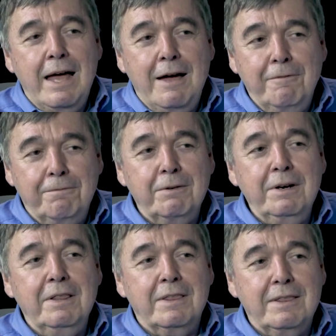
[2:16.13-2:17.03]

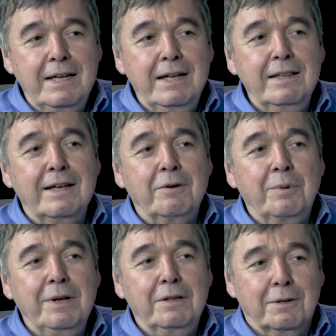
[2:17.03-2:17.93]
everything that
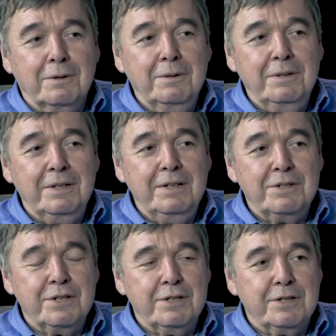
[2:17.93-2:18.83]
we learned in
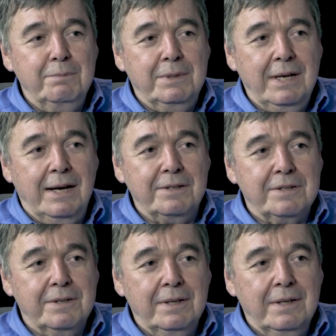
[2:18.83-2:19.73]
system test?